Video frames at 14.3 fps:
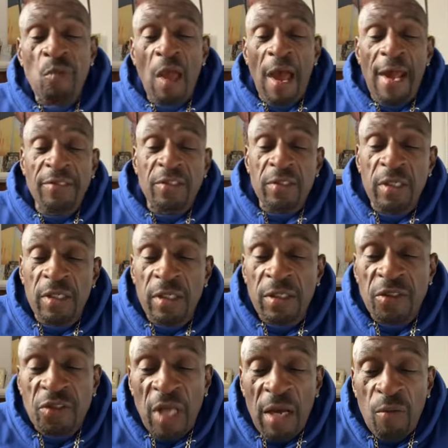Hey,
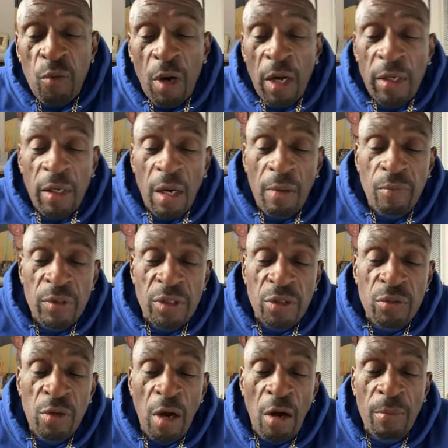Hood, say, what up with
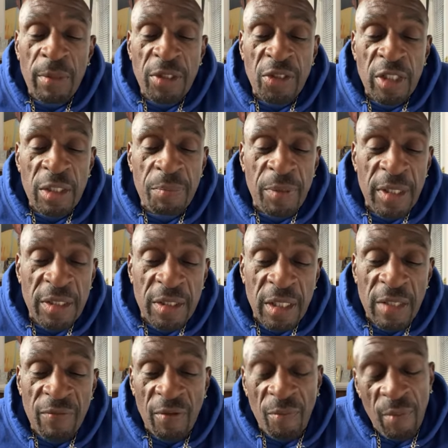you, homie?
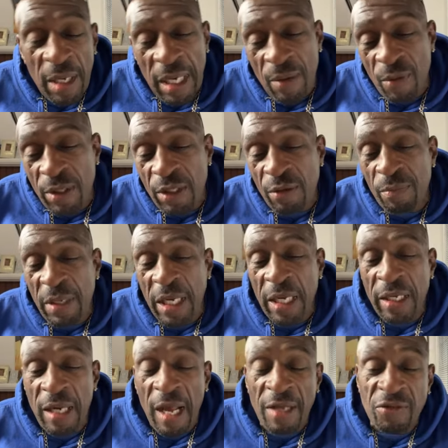CPT for, man, where you
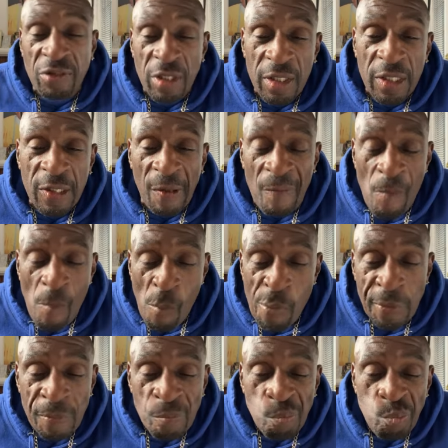been, hey,
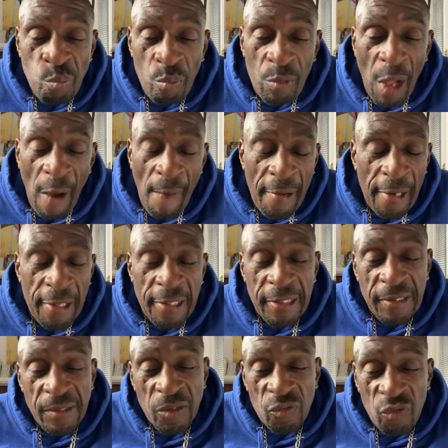
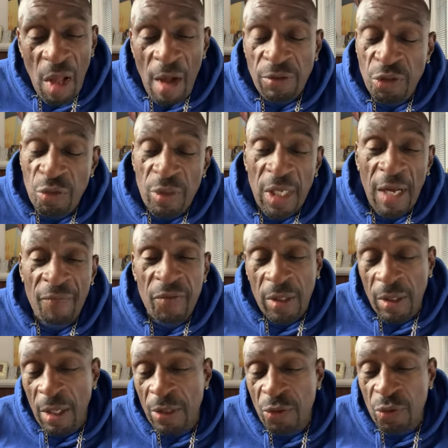Hood? Thought you left the
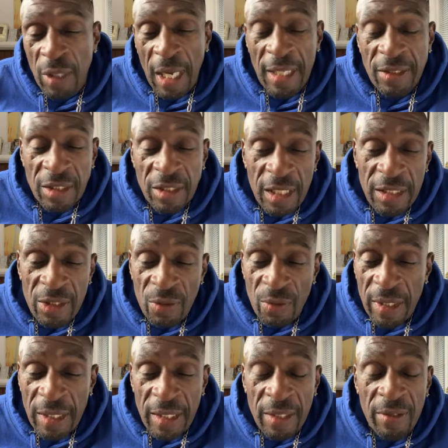country. I ain't seen you
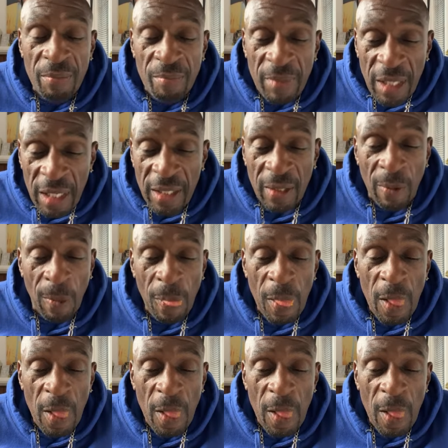in here in a minute.